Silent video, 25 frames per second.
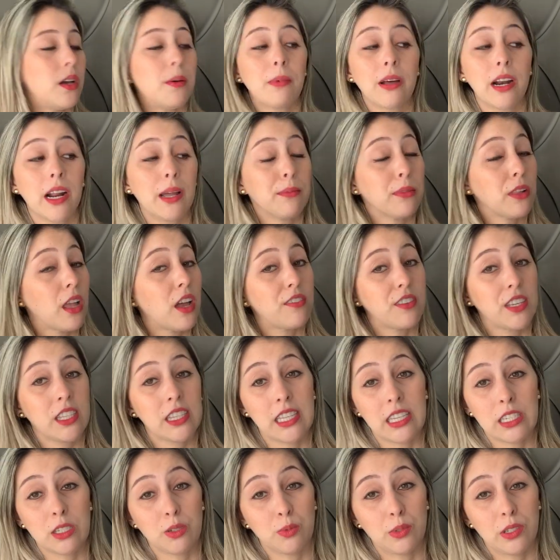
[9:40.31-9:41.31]
but I'm loving
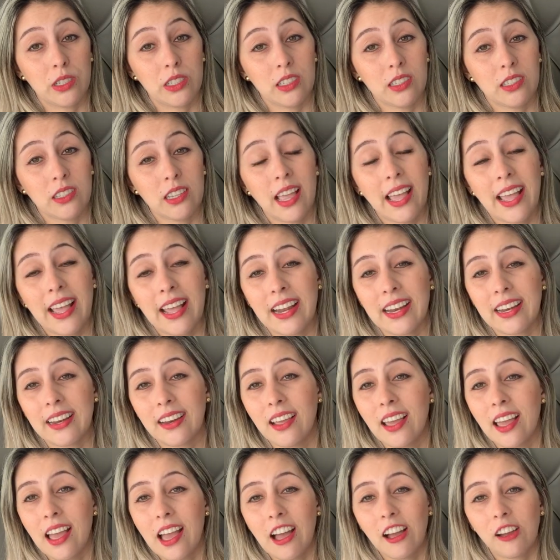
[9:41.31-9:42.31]
this one and